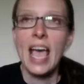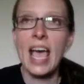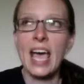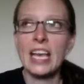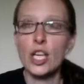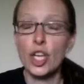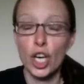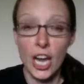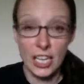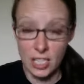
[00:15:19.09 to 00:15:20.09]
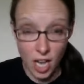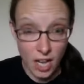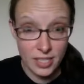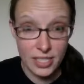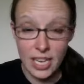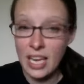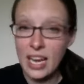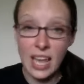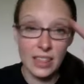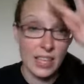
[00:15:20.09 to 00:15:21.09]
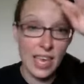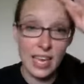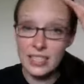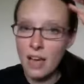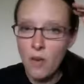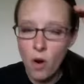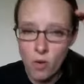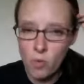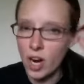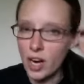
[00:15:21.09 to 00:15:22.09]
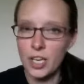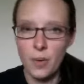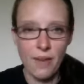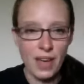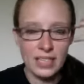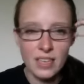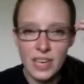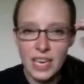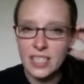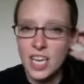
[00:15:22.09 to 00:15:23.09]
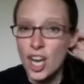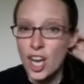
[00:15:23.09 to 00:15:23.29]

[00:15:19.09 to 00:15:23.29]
and you're exhausted and the kids have homework and you have activities,